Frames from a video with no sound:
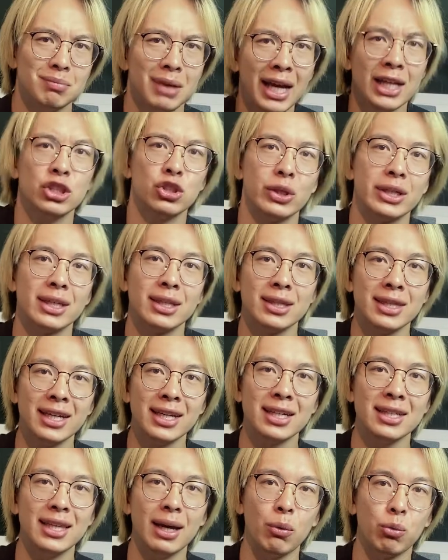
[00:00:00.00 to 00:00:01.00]
enter it,
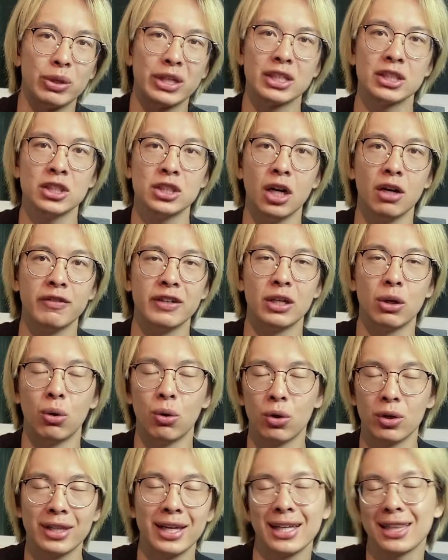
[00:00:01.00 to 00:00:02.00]
thinking that we can solve it
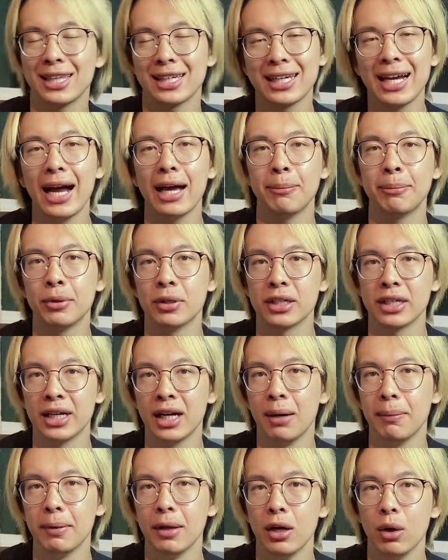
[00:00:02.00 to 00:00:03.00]
or that the guy putting it
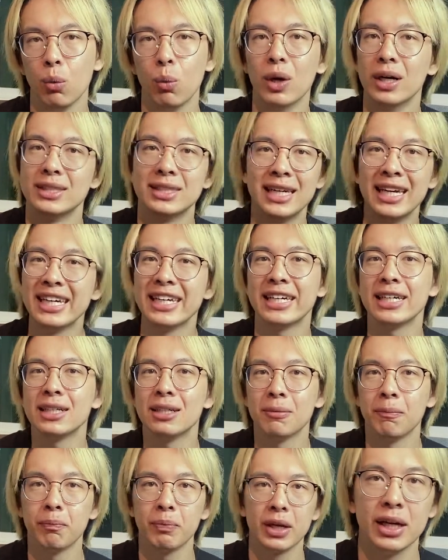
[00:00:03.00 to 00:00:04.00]
up was an idiot.
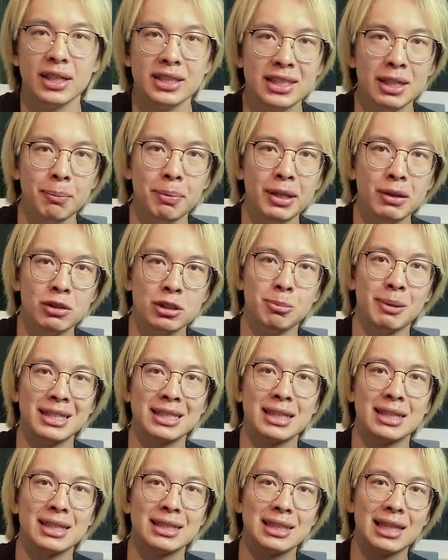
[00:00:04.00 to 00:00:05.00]
Simply
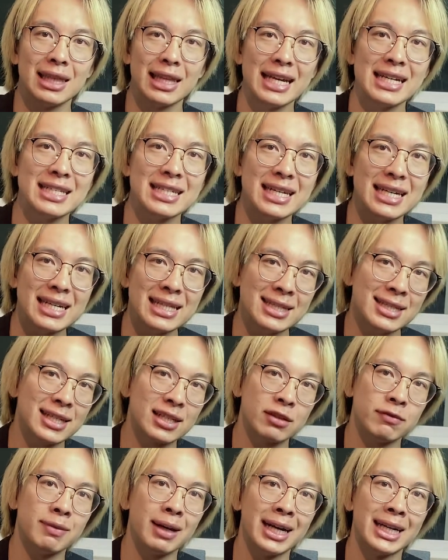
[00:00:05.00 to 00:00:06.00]
respecting this lazy instinct
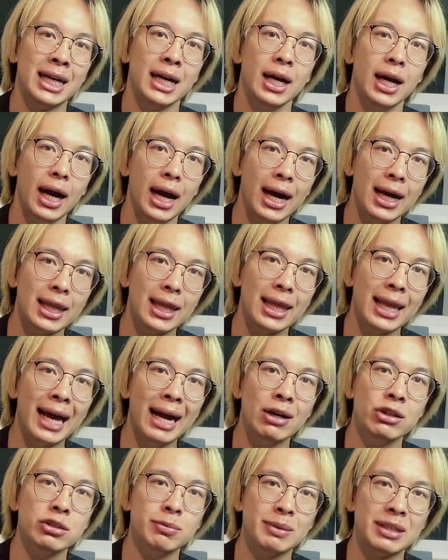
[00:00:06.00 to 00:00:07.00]
of mine
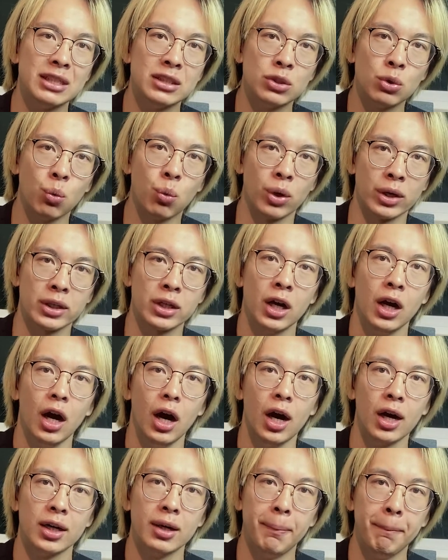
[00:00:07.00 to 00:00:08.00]
allows me to work
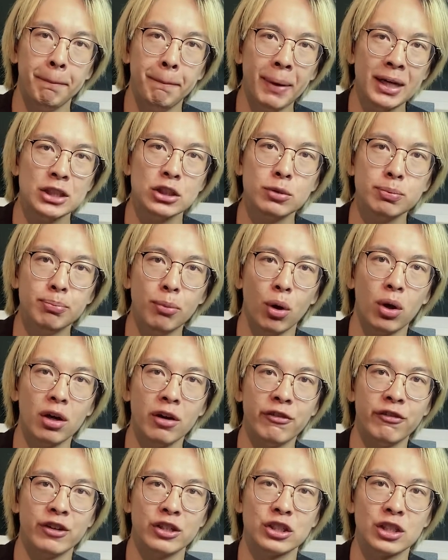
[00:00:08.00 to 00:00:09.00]
on a much more
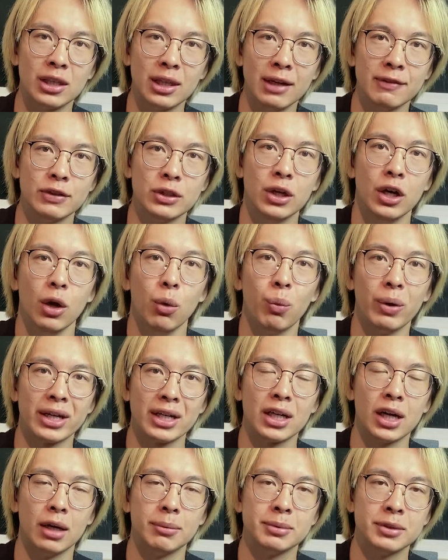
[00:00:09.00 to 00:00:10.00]
efficient level when it
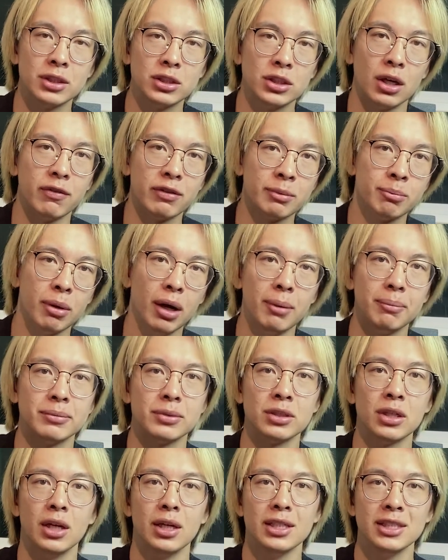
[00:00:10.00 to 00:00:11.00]
comes to solving
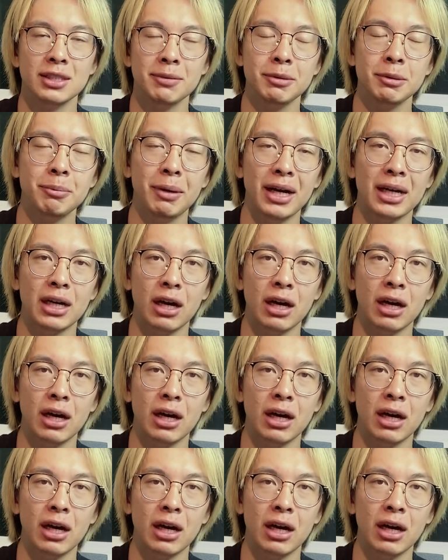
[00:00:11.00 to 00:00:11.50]
problems, simply by